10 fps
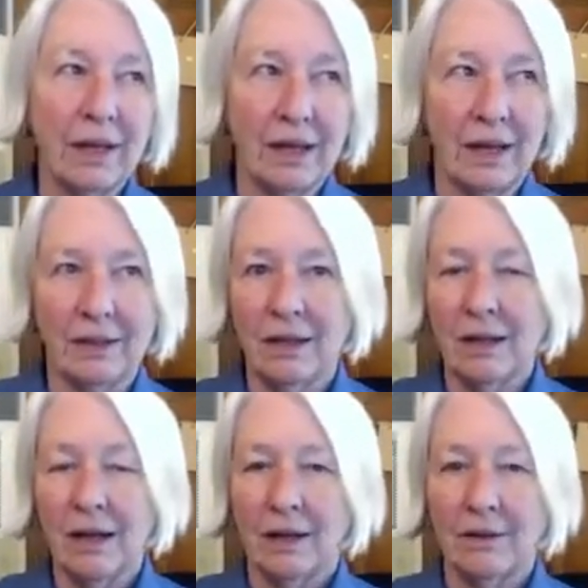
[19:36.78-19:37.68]

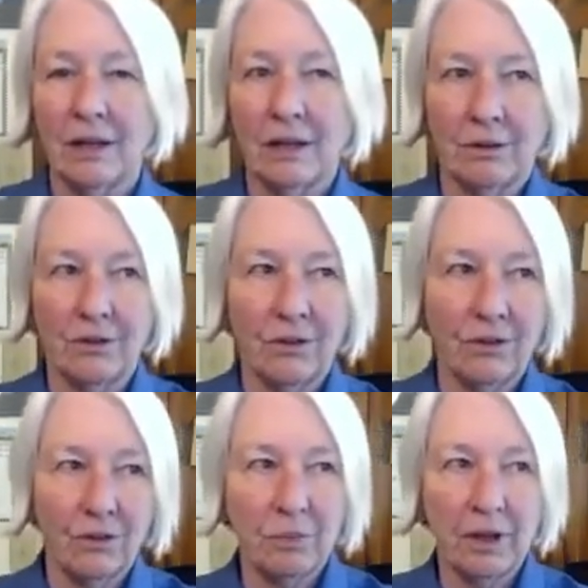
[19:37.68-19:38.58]
again, I think this
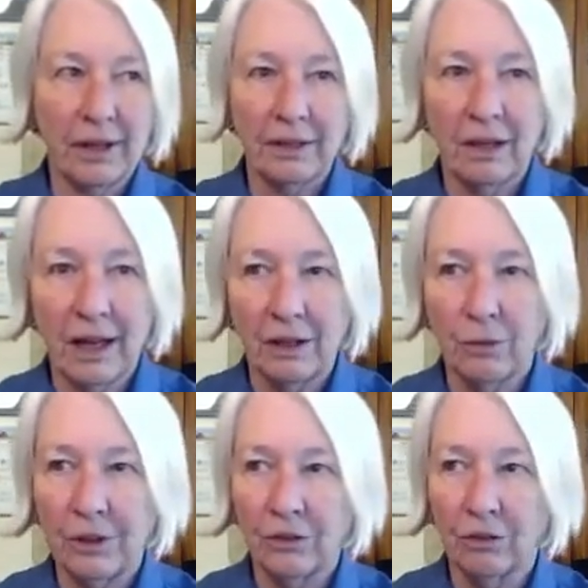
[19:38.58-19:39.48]
is the plain
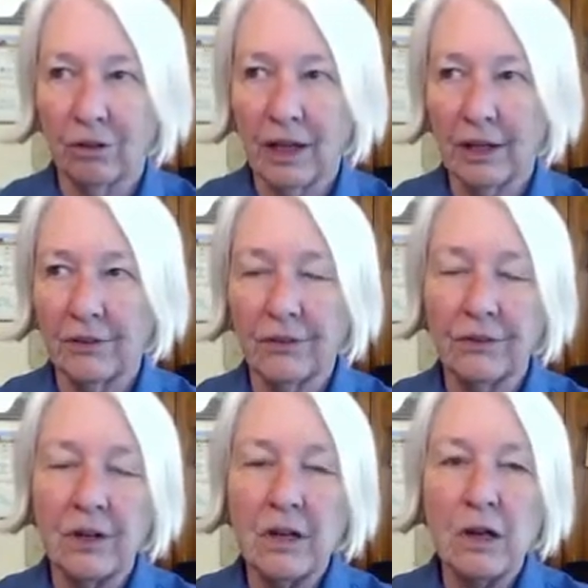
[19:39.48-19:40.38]
language
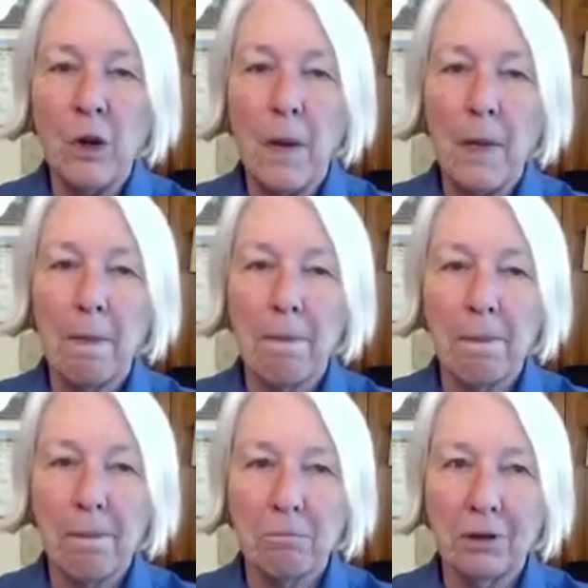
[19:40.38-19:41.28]
list,
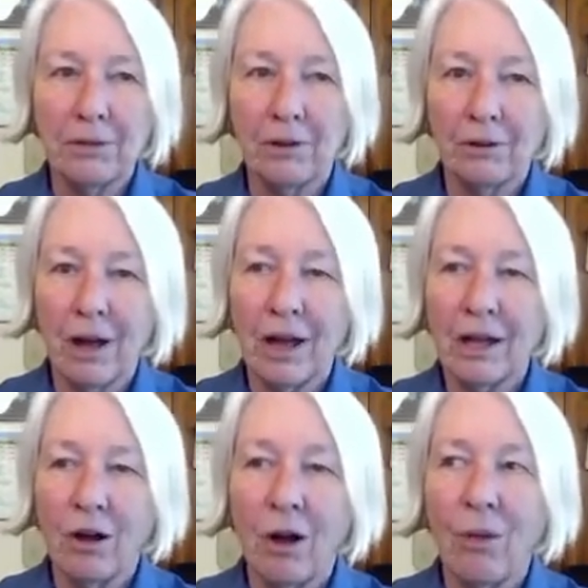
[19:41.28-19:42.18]
but they're
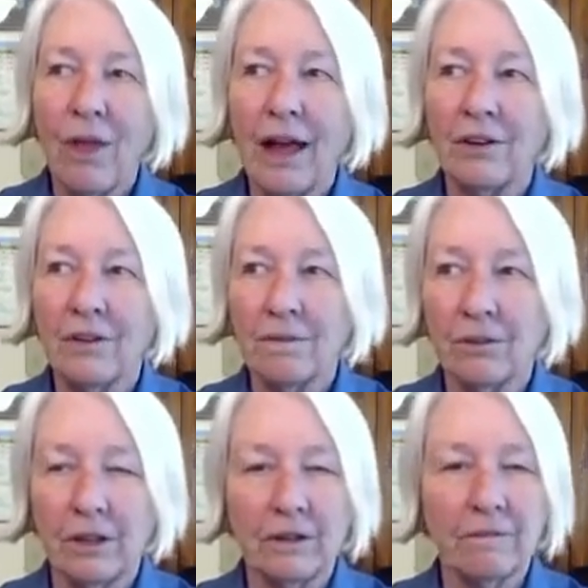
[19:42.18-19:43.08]
not all that
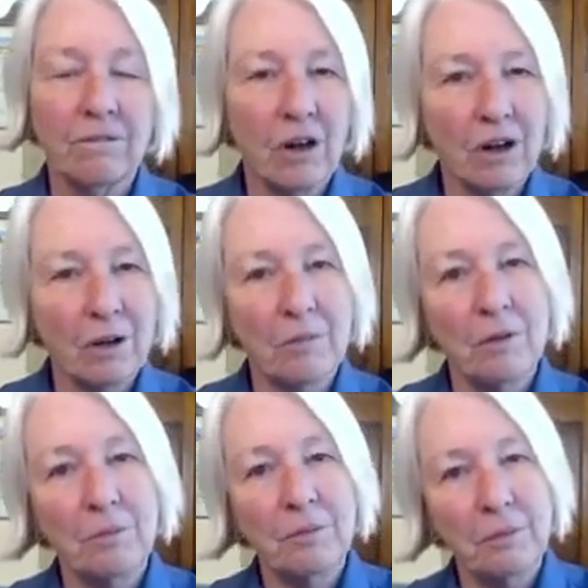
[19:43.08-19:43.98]
different
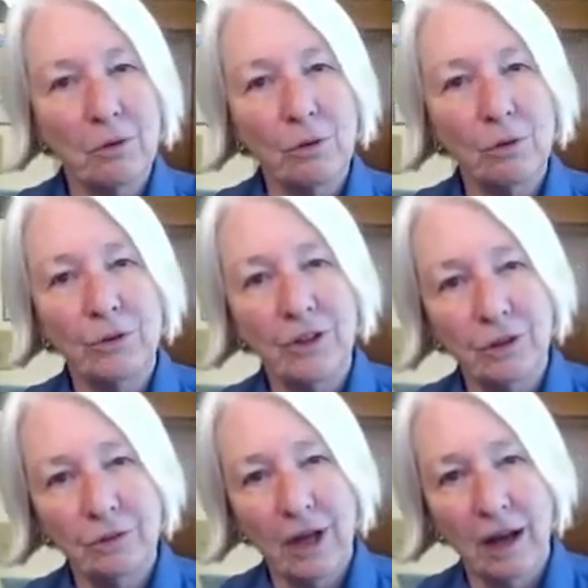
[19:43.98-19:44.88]
from people who
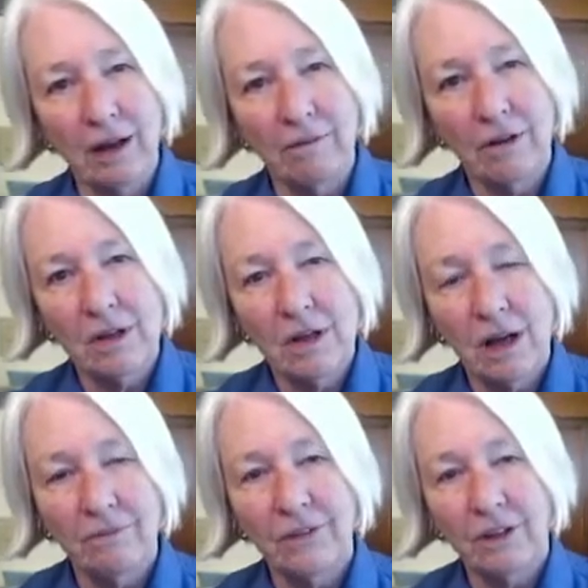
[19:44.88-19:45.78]
don't have
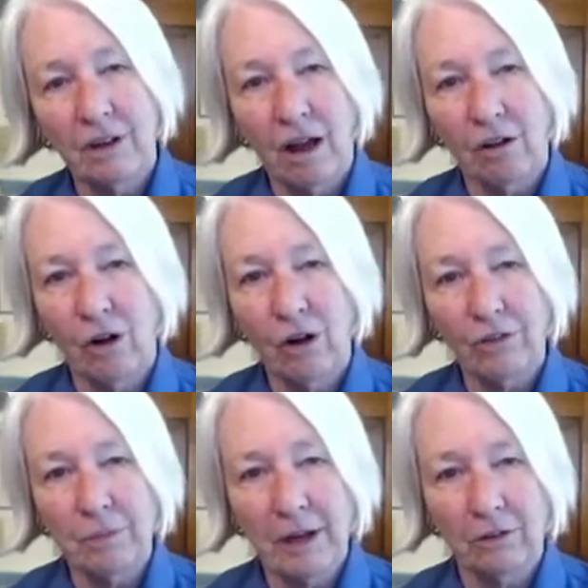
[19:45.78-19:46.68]
a fetal
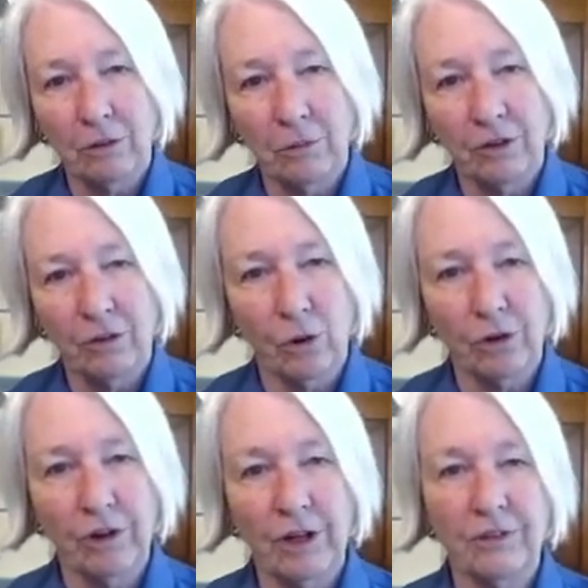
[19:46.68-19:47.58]
alcohol spectrum
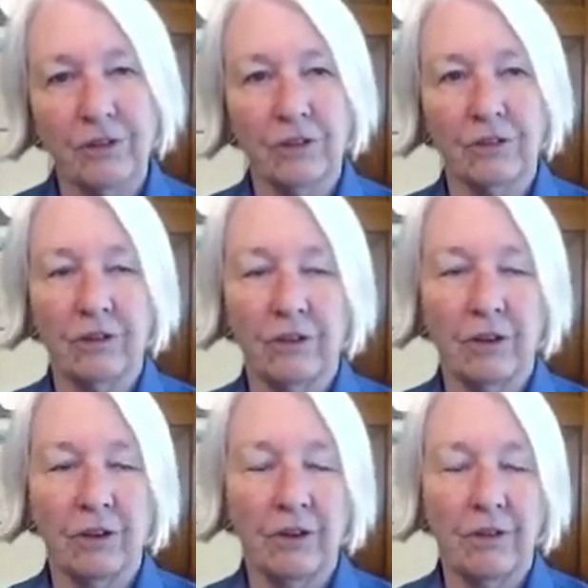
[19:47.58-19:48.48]
disorder. It's just that
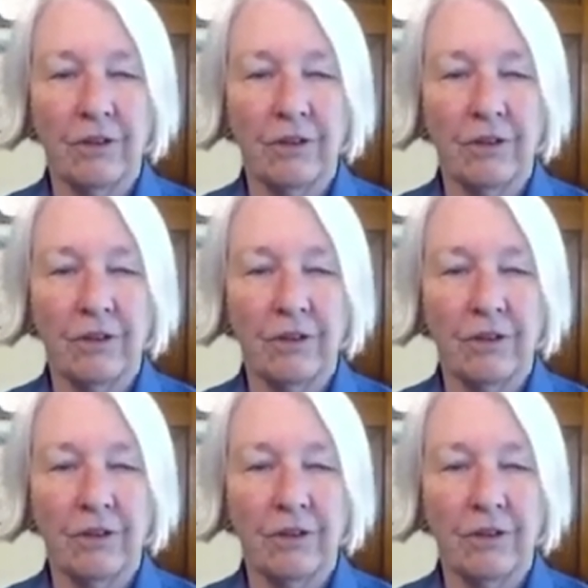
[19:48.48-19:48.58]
